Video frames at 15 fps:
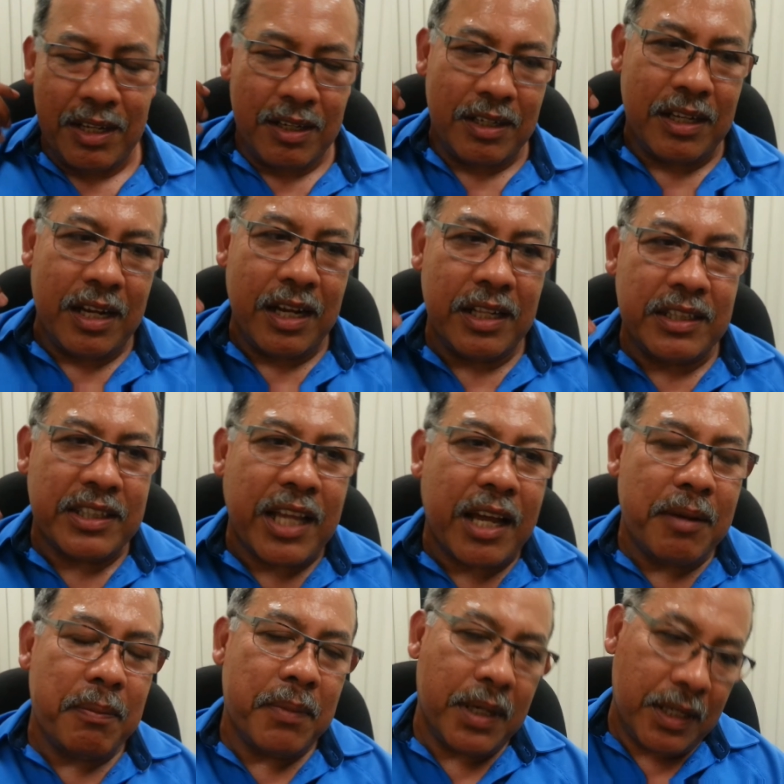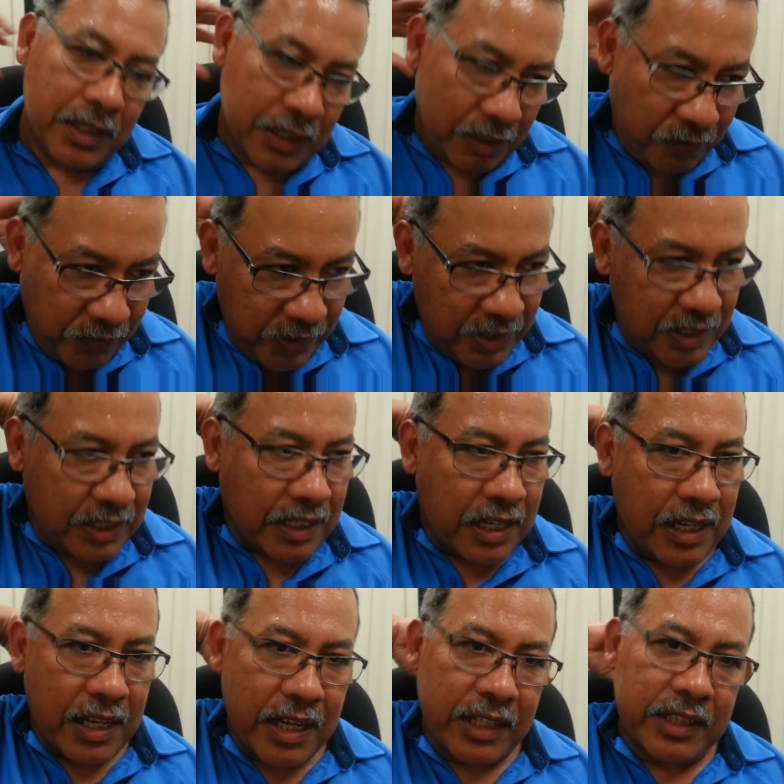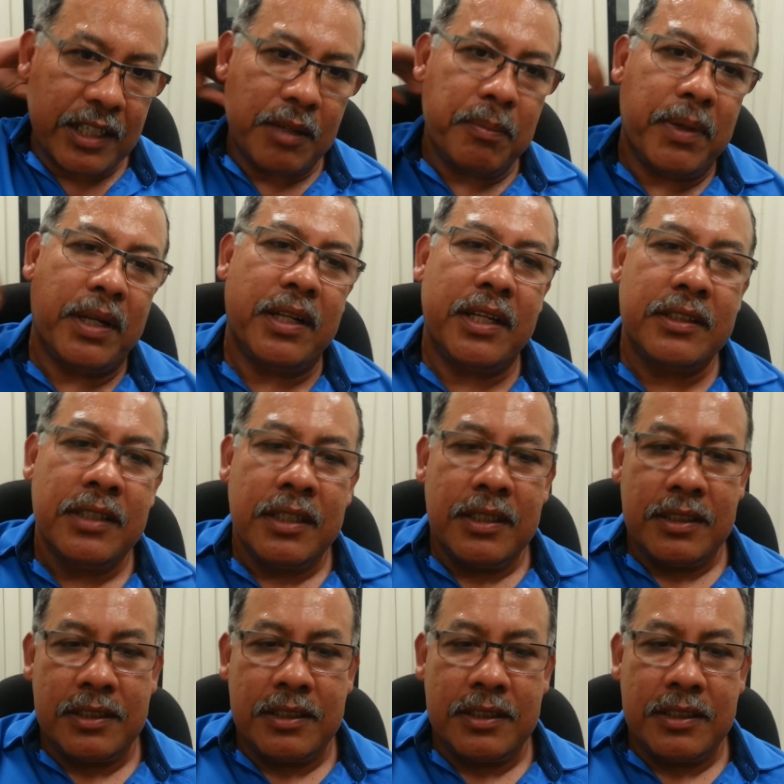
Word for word: and I tie my, I feel a lot of time my neck,